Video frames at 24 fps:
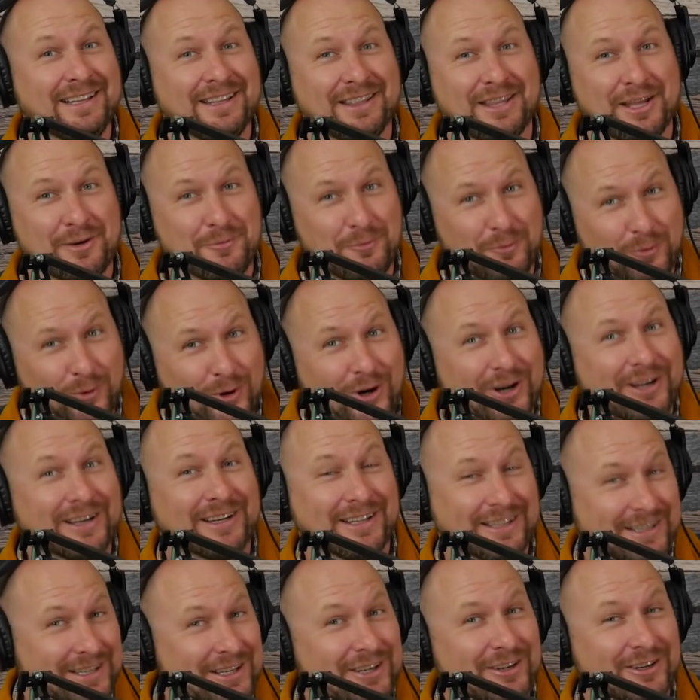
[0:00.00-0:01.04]
They want
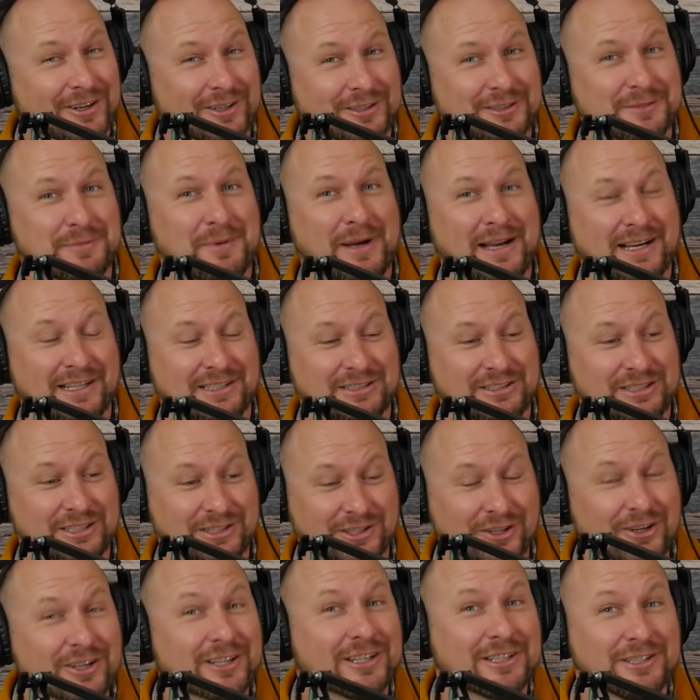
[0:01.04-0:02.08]
adherence packaging.
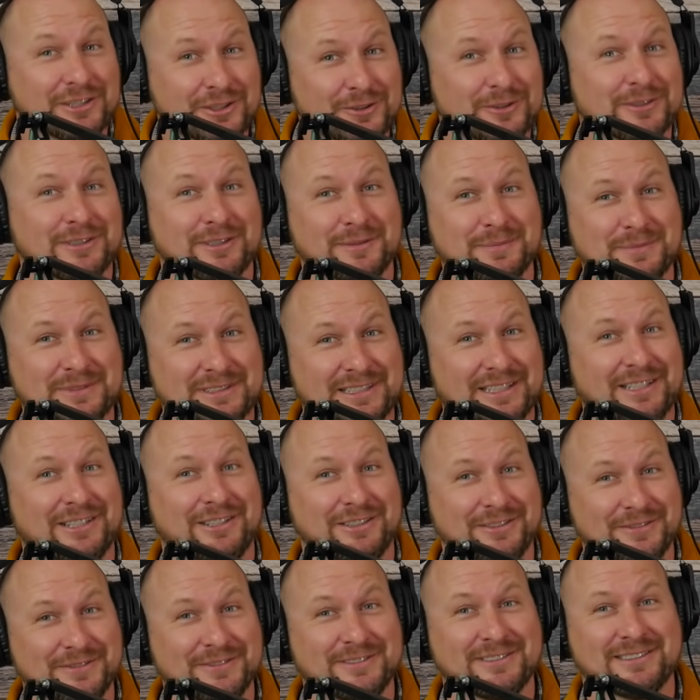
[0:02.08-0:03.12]
They're going to do it
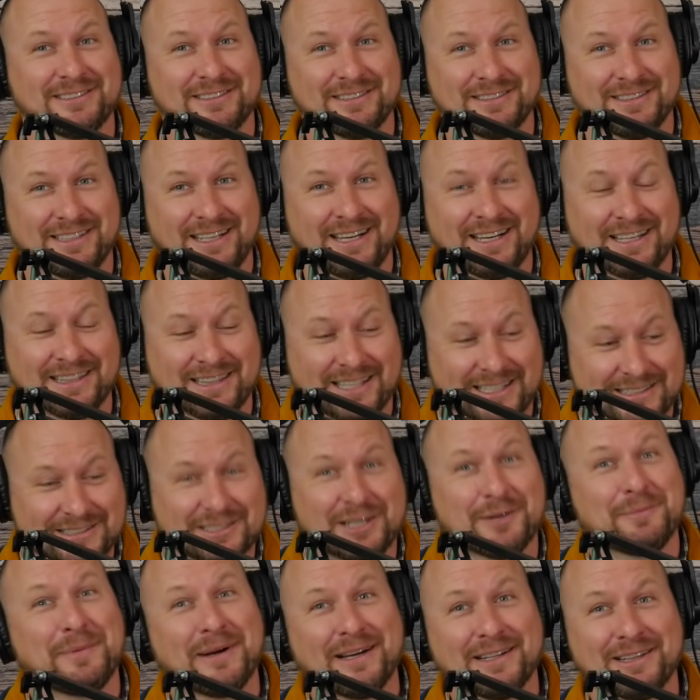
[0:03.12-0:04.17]
themselves. Like, that's
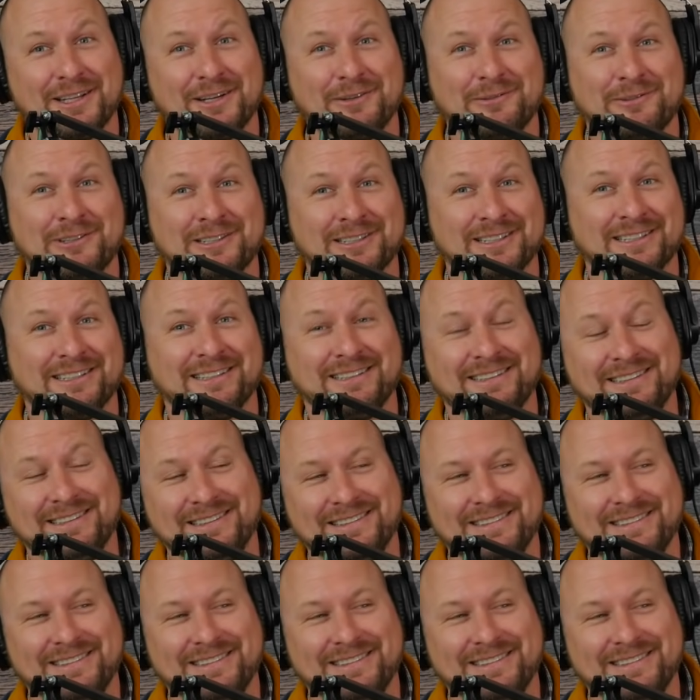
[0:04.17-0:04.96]
how bad they want it.